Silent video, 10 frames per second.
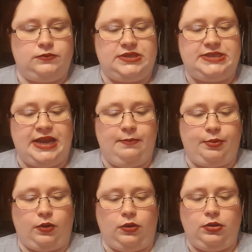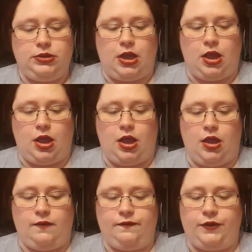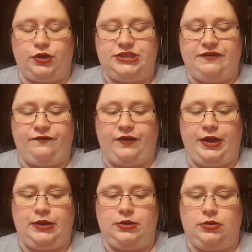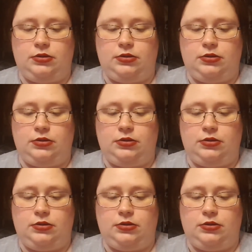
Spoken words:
sample of their different